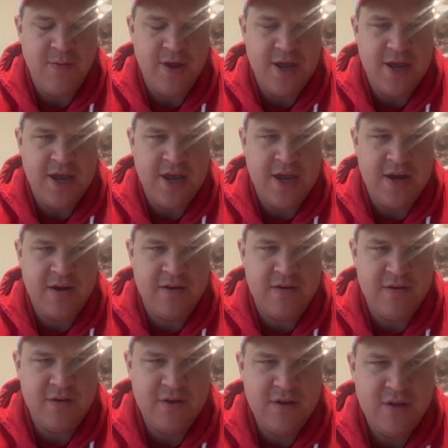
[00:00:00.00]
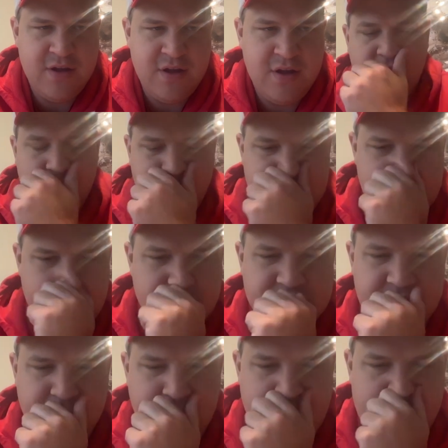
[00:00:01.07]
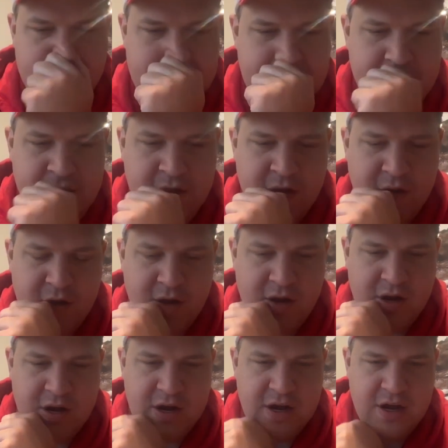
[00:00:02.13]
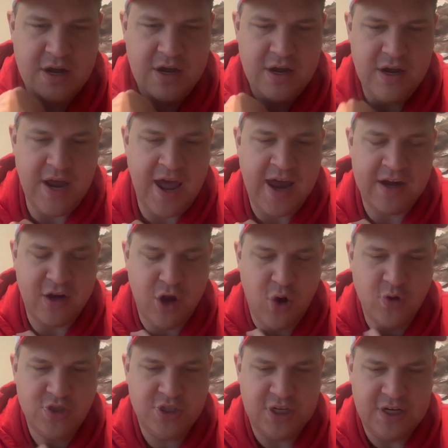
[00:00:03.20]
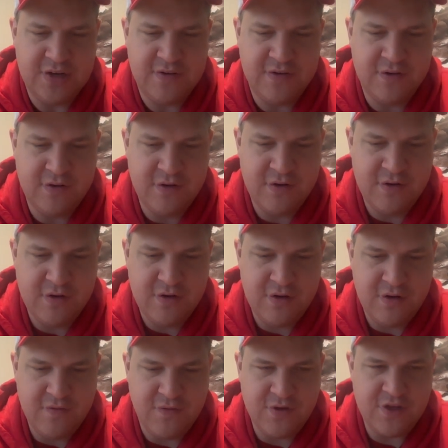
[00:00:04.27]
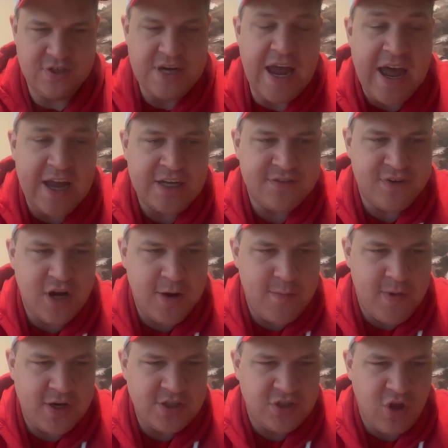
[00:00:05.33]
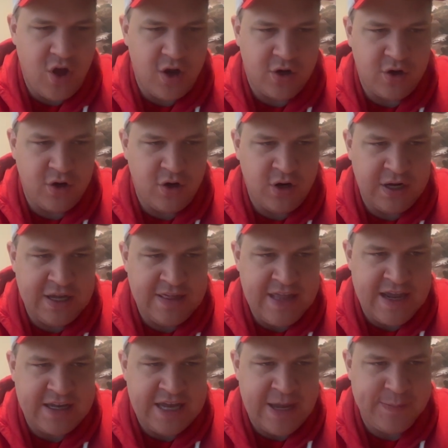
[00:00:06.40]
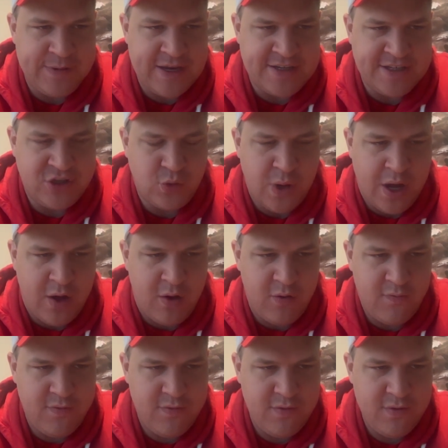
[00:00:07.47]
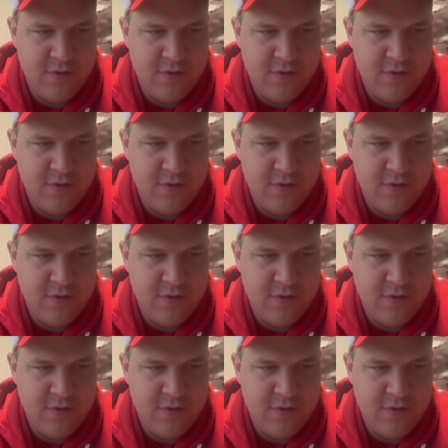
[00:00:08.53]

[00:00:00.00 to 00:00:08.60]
And Doug Peterson may be not coaching for the Jags very much longer. Again, that game kicks at 12.